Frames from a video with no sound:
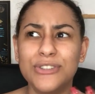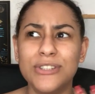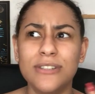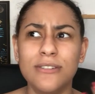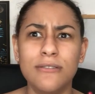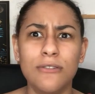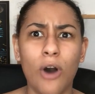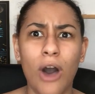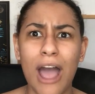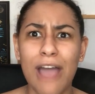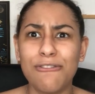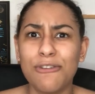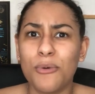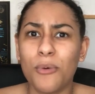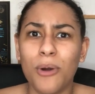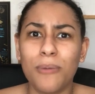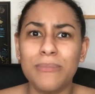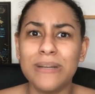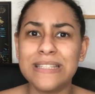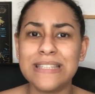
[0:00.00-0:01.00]
not
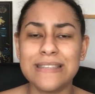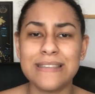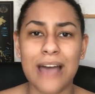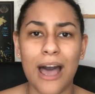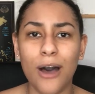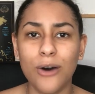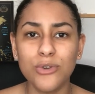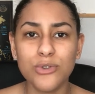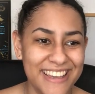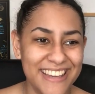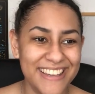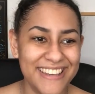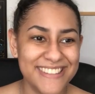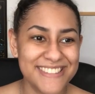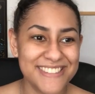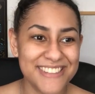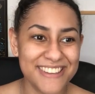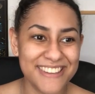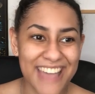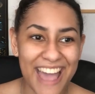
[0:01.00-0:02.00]
everyone misses out.
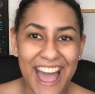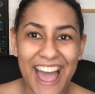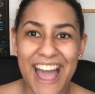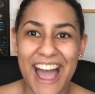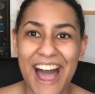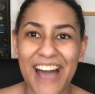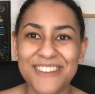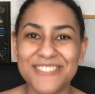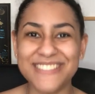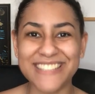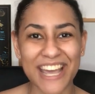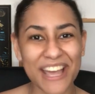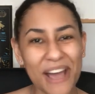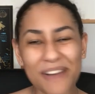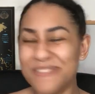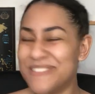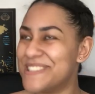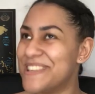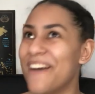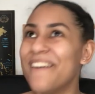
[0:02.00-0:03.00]
So yeah, I'm
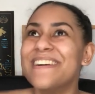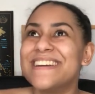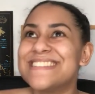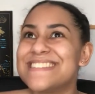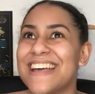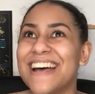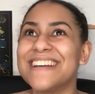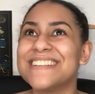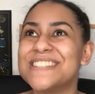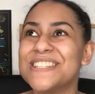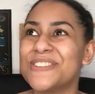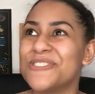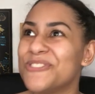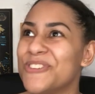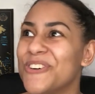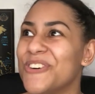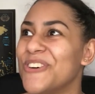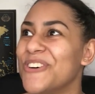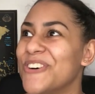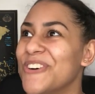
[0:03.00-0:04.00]
so excited
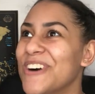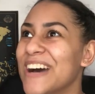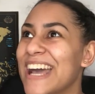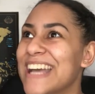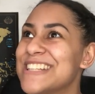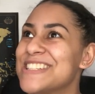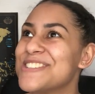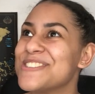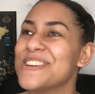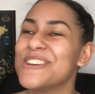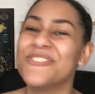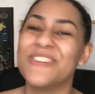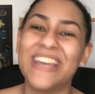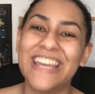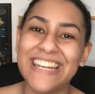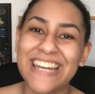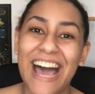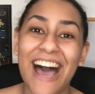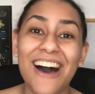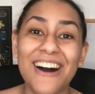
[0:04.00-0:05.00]
for Extreme
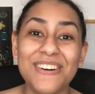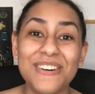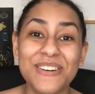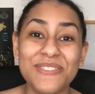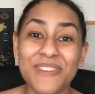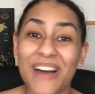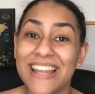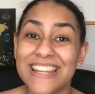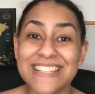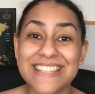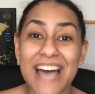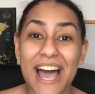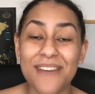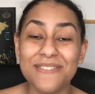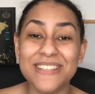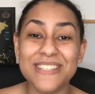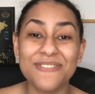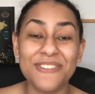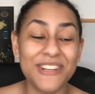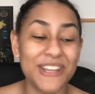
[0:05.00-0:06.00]
E now, and by the time
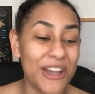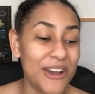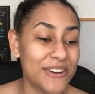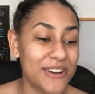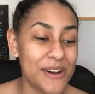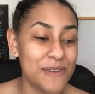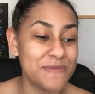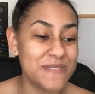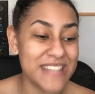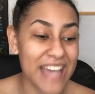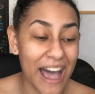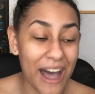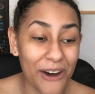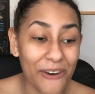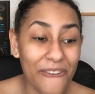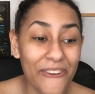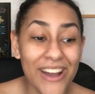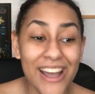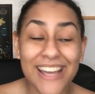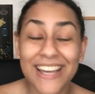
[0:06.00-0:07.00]
this video comes
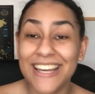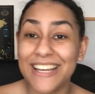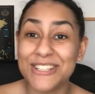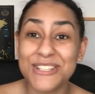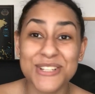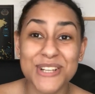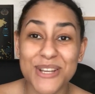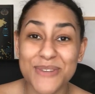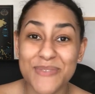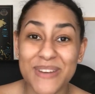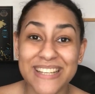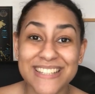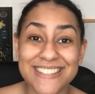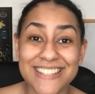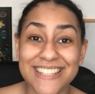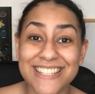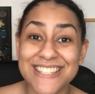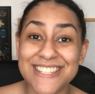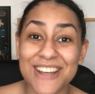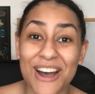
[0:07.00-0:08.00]
out, Extreme E is
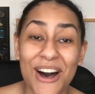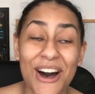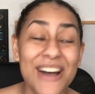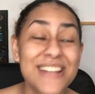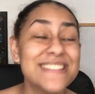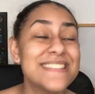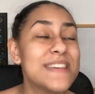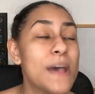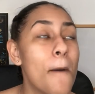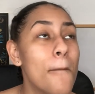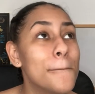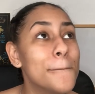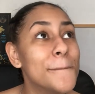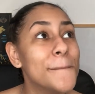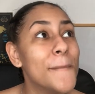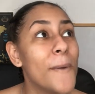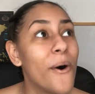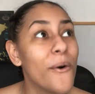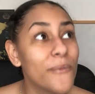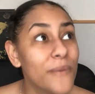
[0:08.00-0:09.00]
going to start
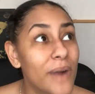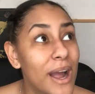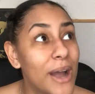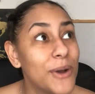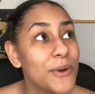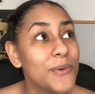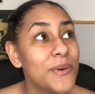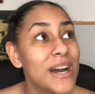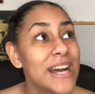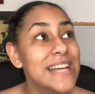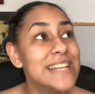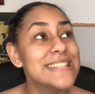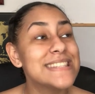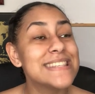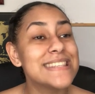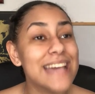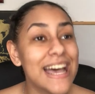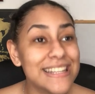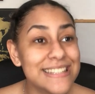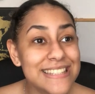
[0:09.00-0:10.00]
tomorrow,
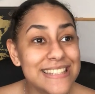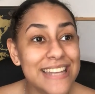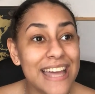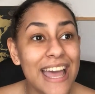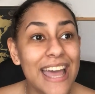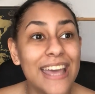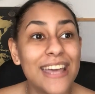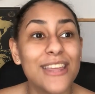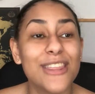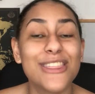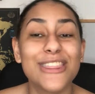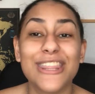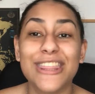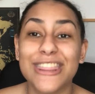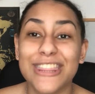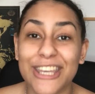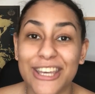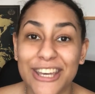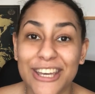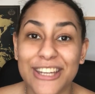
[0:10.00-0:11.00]
Saturday the
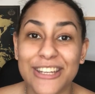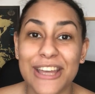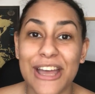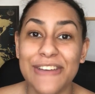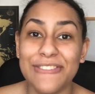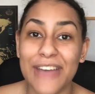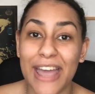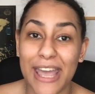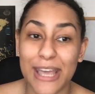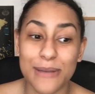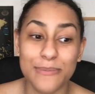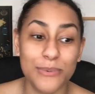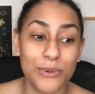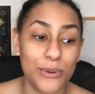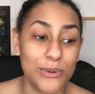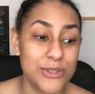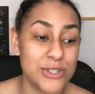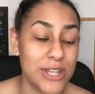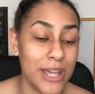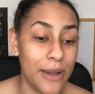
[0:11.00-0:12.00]
3rd of
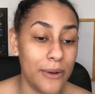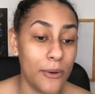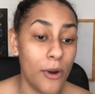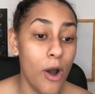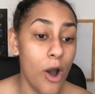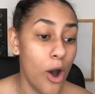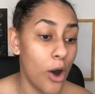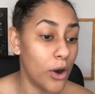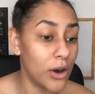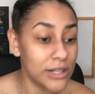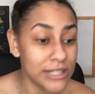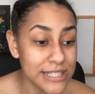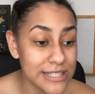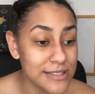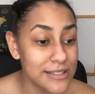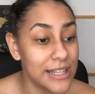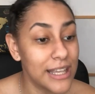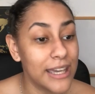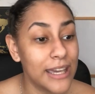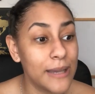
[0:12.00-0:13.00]
April. So
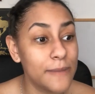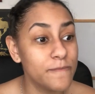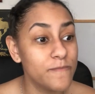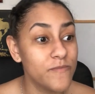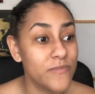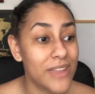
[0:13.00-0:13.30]
honestly,